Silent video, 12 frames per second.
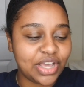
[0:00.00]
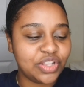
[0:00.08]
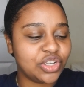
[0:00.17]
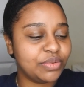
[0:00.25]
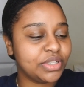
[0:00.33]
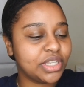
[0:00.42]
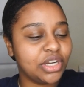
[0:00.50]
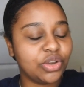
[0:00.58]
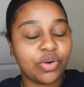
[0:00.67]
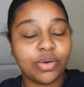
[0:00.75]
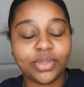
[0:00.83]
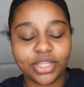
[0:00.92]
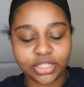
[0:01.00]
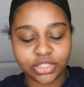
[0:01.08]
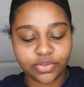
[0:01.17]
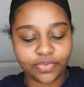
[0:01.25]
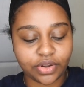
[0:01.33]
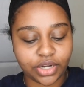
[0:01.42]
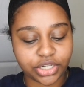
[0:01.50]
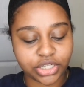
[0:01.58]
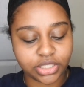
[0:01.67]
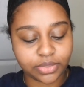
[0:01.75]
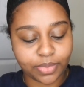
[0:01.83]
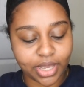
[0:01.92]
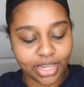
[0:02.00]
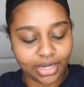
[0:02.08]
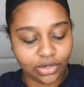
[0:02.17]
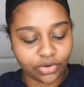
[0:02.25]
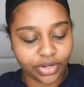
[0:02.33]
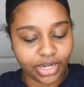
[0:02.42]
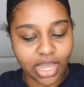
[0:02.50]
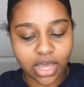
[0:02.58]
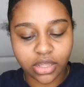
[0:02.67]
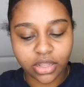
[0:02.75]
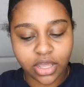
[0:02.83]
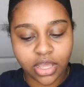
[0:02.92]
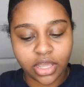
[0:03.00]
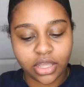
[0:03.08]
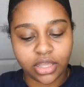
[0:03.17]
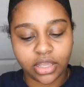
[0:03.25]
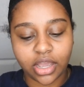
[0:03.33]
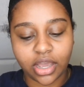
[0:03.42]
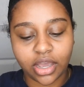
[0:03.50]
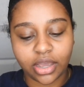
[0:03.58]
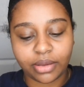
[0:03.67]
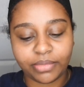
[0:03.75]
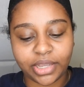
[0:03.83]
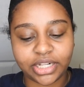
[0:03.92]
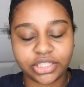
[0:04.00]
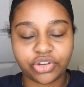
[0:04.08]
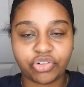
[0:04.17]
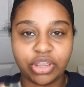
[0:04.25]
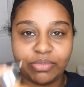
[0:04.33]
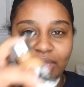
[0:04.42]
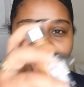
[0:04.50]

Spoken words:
So I'm just gonna go in with these two foundations by L'Oreal. It's Cream